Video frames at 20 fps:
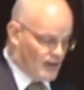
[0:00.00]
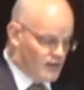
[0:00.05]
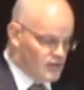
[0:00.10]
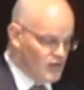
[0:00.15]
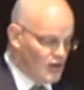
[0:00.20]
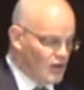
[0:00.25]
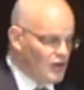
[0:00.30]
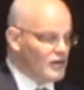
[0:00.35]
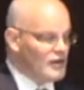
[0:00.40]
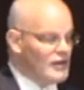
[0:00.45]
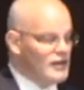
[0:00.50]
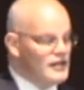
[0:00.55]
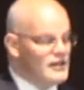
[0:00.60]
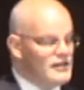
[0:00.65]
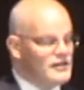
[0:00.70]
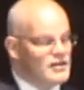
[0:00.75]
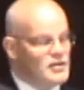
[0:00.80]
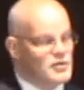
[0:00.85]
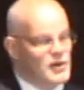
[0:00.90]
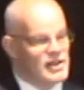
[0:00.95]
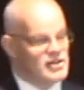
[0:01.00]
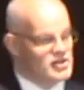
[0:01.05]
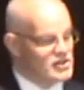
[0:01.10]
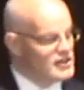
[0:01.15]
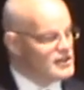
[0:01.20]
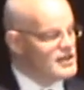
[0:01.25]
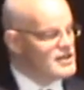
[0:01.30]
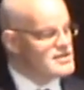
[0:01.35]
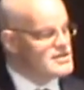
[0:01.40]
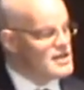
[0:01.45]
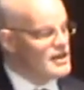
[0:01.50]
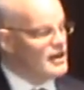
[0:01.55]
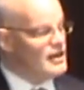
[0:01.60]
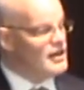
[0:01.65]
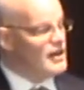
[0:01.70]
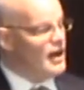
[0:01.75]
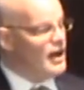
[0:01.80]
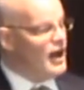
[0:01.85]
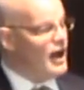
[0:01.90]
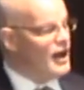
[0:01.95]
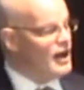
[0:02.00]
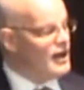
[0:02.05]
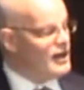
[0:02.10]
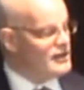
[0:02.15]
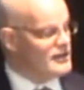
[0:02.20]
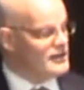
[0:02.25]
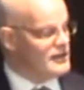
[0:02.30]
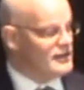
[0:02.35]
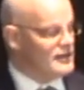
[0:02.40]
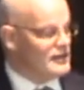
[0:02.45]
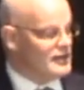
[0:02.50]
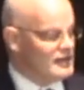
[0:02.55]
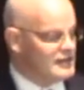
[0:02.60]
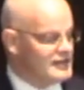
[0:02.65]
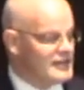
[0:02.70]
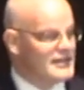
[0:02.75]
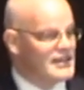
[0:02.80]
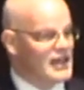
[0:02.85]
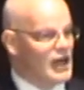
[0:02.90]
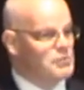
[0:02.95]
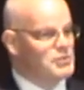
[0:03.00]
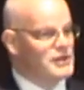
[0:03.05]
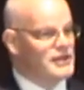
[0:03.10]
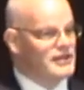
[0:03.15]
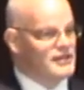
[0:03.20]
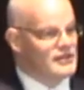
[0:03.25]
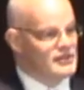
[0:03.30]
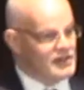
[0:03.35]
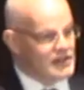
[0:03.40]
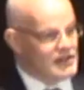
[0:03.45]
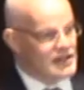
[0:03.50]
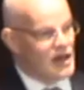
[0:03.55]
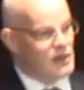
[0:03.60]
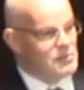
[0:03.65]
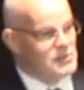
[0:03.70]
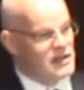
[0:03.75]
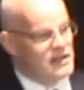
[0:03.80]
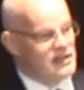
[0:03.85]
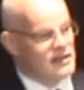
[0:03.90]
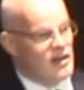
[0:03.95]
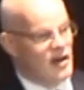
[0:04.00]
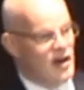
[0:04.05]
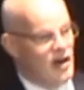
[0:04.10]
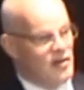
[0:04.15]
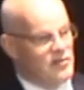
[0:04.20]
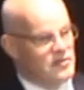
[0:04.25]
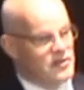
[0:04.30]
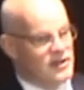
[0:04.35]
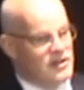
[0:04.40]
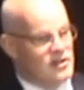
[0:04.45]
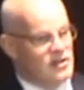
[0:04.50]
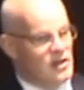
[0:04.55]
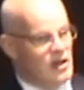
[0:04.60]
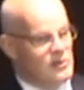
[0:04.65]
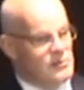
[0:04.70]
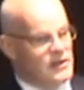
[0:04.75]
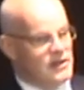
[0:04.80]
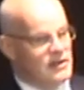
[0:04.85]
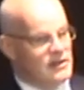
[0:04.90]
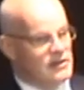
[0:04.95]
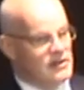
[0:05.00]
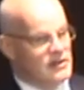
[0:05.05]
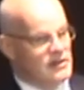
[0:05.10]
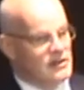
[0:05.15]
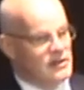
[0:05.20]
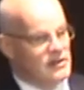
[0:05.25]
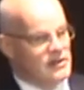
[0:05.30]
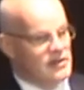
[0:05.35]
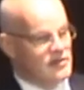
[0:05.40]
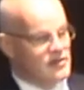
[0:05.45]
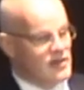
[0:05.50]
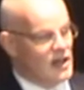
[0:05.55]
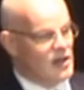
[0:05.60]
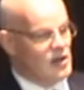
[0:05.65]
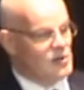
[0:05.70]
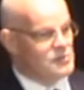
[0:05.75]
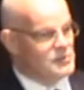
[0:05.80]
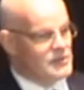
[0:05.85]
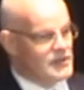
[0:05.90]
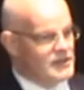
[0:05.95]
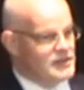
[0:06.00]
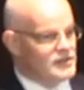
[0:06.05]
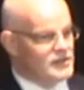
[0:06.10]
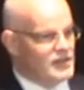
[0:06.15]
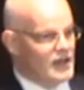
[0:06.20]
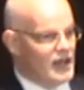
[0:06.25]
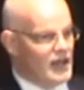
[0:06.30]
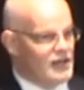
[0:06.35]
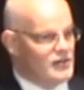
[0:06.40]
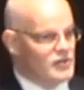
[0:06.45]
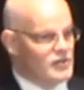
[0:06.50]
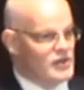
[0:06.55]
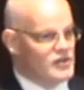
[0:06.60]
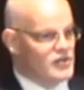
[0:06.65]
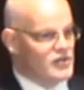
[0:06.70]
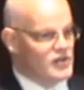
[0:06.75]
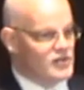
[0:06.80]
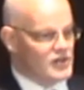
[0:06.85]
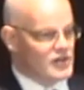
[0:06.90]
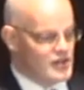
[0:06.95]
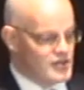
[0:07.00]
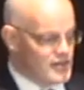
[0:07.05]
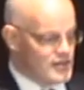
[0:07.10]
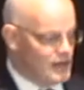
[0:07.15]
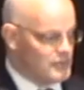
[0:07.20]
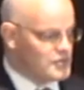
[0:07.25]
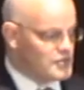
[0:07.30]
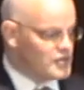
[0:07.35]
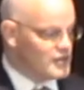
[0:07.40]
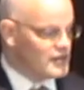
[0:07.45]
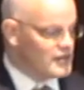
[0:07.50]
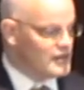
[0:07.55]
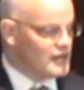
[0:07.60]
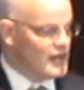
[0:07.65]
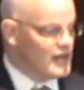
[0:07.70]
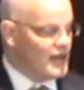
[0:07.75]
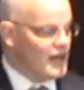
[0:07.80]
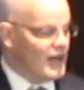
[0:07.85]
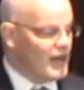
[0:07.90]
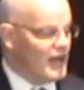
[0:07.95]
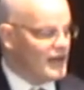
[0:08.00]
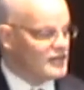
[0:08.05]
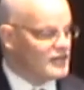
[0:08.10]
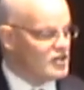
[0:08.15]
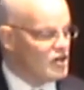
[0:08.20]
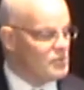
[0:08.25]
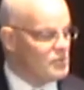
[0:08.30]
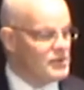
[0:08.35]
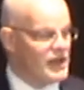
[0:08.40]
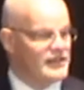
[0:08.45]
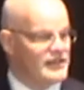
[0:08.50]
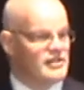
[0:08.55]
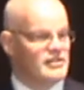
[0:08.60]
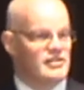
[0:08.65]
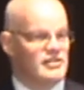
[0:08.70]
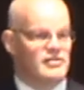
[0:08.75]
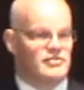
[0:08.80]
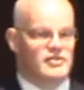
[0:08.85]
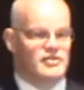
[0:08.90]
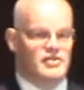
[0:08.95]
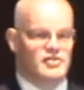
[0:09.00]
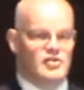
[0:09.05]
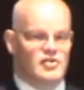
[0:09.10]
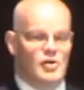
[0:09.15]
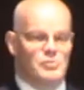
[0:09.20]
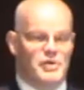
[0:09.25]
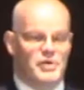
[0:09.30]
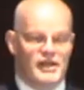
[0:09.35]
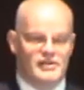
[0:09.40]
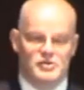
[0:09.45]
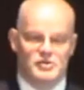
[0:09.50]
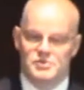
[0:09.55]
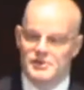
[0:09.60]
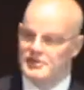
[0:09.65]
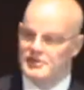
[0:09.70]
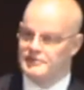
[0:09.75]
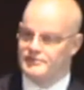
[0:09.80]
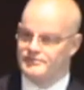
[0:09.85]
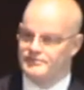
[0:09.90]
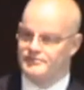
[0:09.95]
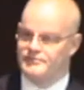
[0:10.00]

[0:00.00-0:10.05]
So the question is, are decoupling of economic development and resource consumption and competitiveness compatible?